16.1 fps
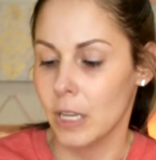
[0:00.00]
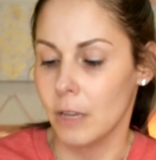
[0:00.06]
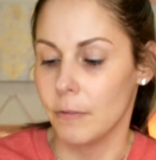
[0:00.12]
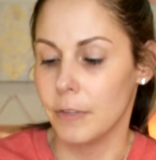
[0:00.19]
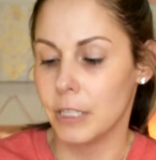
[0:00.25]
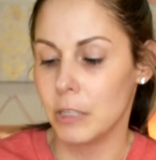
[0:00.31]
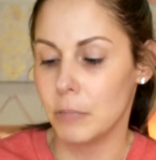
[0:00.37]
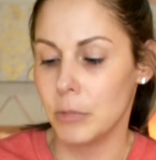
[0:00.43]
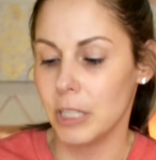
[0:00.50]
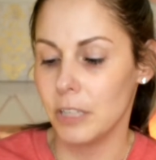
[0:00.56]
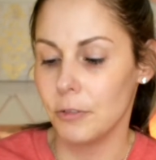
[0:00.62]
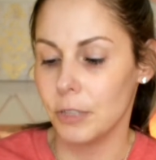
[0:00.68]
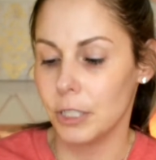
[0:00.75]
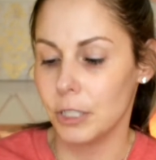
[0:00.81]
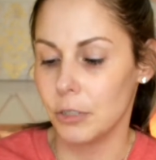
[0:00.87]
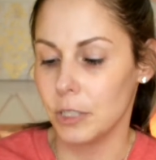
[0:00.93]
Visibly
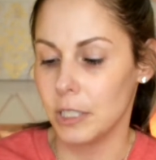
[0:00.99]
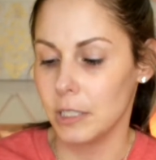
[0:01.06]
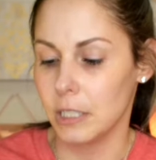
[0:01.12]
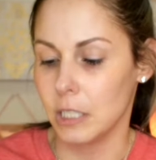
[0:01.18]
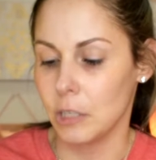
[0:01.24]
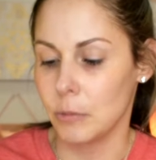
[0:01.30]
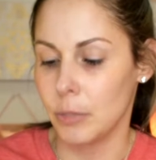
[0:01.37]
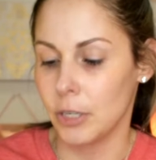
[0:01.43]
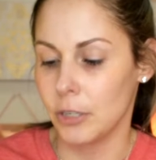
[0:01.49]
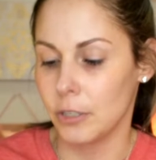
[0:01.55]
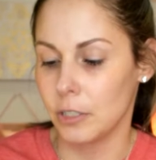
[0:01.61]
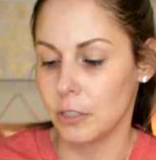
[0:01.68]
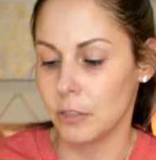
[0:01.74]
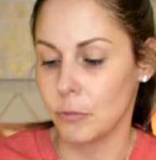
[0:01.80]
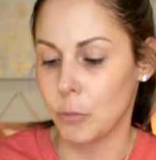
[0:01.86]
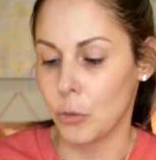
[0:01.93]
reduces the
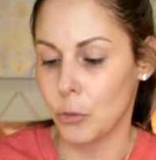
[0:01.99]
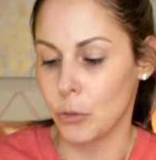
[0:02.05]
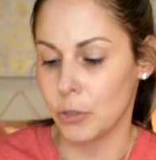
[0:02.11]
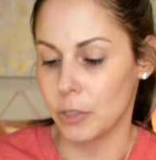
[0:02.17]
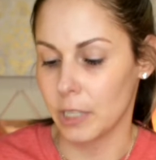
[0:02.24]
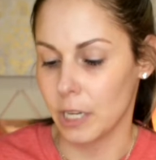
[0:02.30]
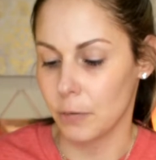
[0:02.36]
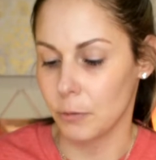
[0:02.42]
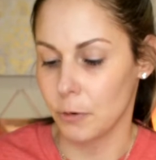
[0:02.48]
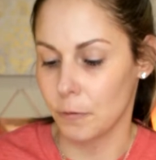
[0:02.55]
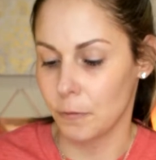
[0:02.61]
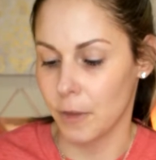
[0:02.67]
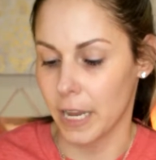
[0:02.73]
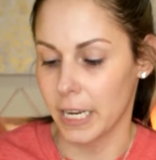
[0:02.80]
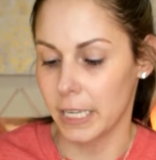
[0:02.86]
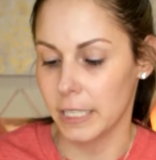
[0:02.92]
appearance of pores and
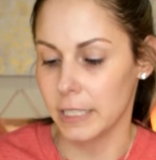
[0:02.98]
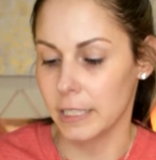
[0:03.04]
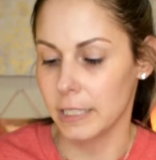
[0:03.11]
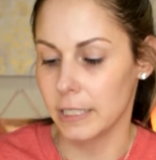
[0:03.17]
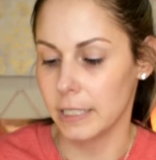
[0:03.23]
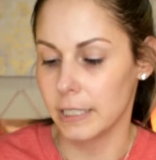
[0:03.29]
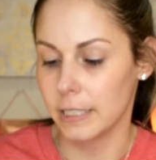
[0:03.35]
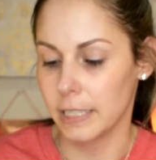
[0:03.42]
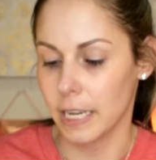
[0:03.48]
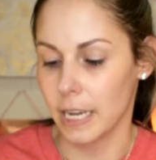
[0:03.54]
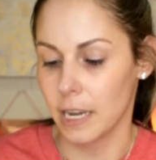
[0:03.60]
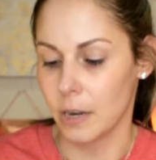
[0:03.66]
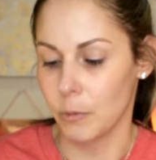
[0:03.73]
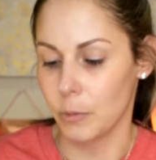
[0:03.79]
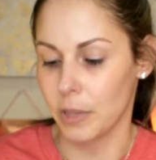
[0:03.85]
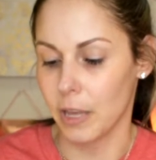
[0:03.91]
refines
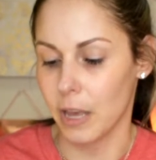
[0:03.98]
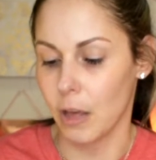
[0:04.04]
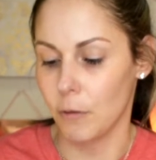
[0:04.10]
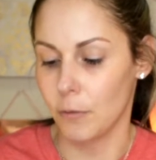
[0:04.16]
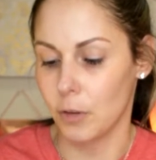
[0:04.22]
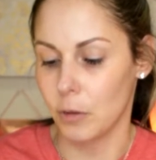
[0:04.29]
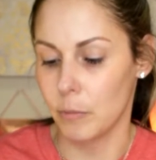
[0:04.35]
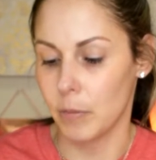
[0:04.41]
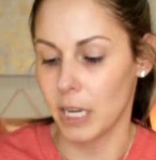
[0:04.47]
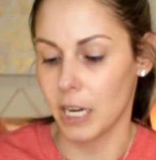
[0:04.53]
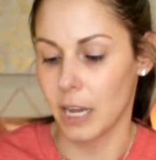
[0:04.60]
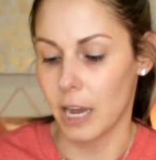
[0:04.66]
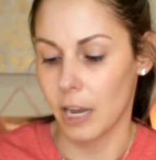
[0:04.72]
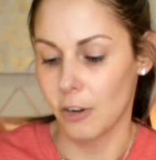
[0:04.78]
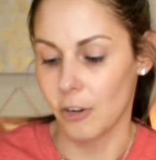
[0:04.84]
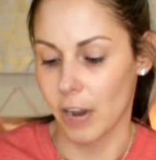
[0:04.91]
skin with alpha and beta
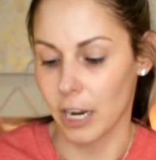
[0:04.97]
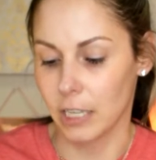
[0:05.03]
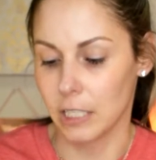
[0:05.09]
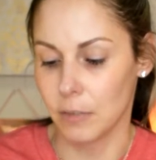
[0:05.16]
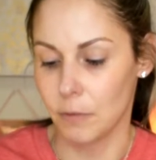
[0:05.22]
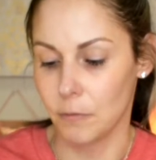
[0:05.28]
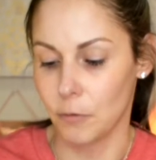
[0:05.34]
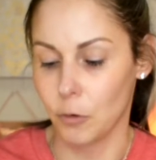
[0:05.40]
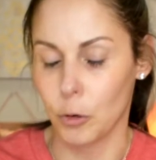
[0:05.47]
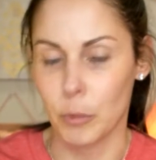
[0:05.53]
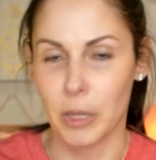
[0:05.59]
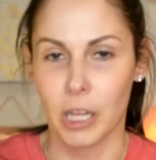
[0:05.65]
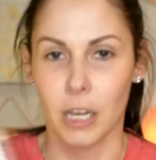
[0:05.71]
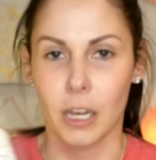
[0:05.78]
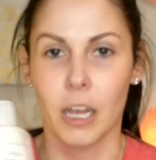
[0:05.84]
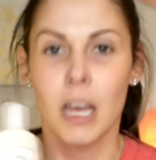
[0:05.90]
hydroxy
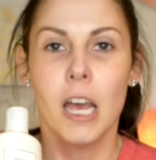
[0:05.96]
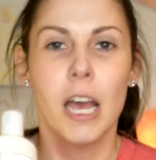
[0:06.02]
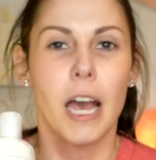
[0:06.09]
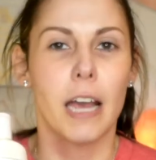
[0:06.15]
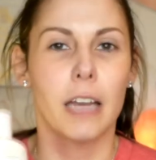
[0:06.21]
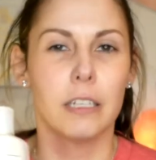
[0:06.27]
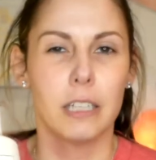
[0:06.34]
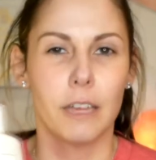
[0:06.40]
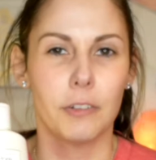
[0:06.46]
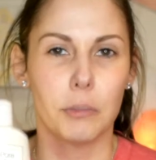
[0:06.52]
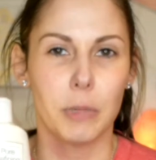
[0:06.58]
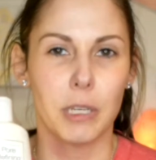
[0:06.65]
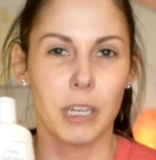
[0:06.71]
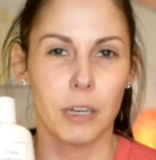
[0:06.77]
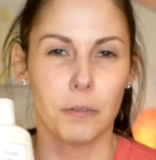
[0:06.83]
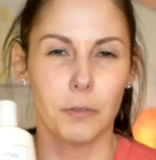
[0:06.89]
formula. I just have to
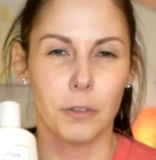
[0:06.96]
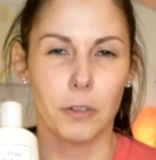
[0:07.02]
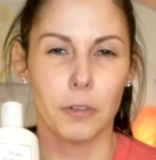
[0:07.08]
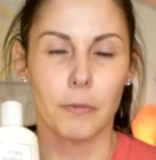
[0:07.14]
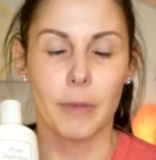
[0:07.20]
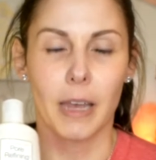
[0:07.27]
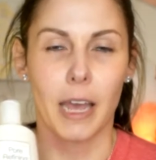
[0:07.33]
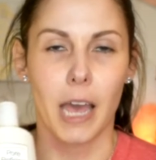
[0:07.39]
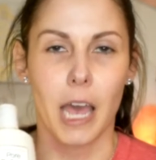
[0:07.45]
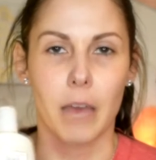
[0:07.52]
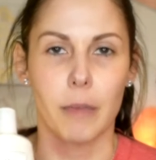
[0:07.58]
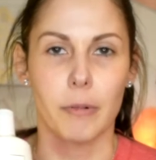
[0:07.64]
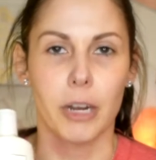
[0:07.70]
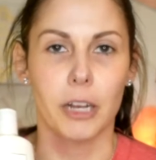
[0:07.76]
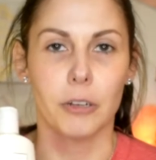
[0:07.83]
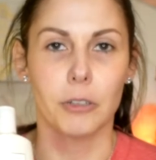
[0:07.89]
be careful of my
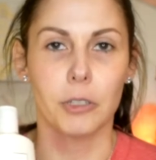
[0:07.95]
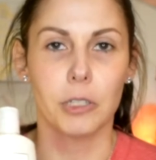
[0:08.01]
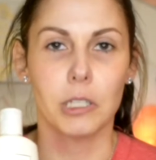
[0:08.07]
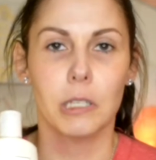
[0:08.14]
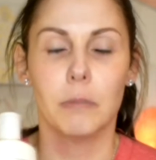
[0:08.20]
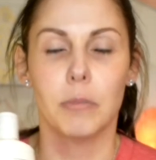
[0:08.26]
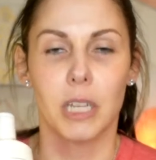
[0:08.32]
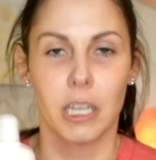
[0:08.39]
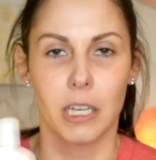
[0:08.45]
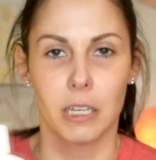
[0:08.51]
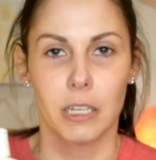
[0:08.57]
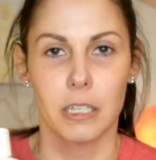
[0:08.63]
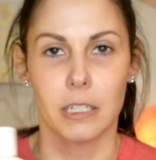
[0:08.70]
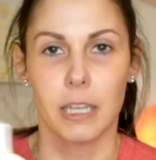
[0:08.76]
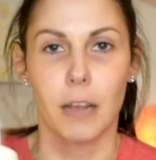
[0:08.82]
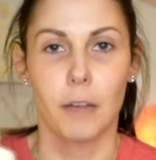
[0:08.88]
eyebrows
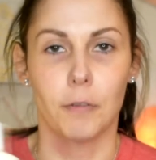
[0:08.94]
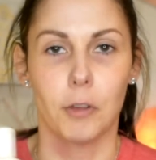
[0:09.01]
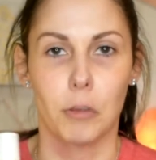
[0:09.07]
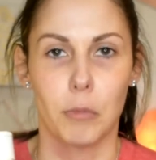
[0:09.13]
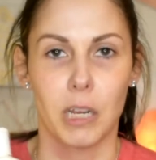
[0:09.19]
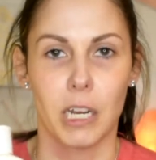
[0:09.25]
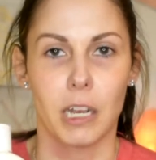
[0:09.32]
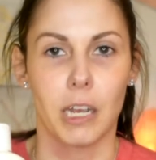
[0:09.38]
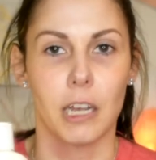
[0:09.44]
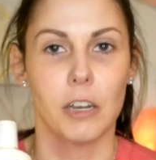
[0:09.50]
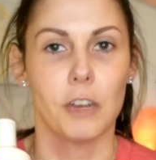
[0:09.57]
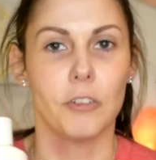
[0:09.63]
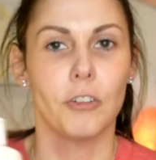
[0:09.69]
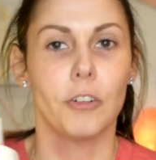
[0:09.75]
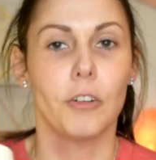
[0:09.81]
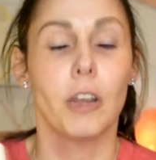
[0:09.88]
because alpha and beta
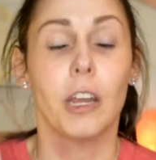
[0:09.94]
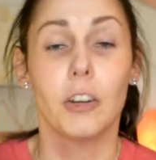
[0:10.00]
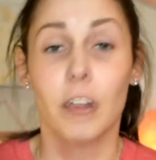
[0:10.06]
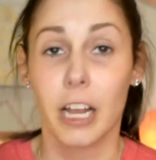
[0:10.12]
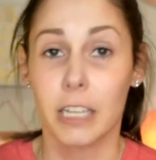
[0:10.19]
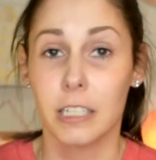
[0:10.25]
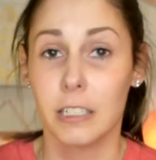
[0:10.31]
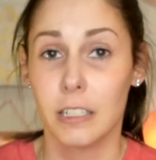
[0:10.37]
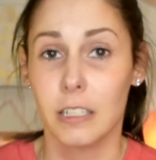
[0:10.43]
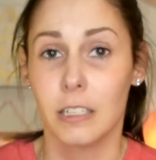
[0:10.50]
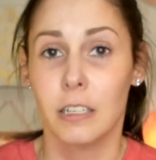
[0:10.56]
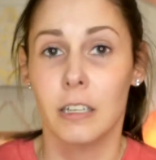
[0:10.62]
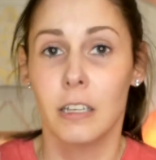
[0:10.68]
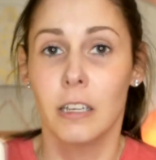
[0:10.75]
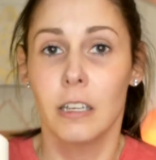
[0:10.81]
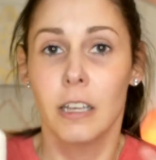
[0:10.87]

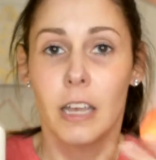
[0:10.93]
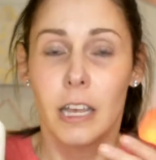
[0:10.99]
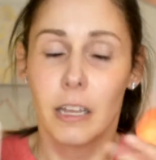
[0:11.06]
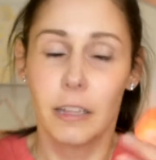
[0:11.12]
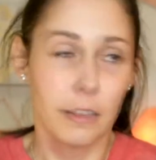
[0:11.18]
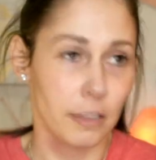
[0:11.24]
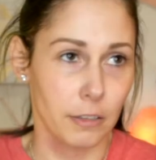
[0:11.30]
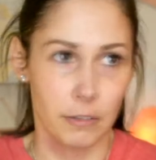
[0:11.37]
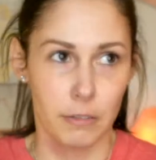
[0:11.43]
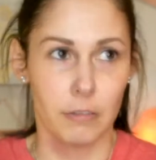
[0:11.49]
hydroxy, the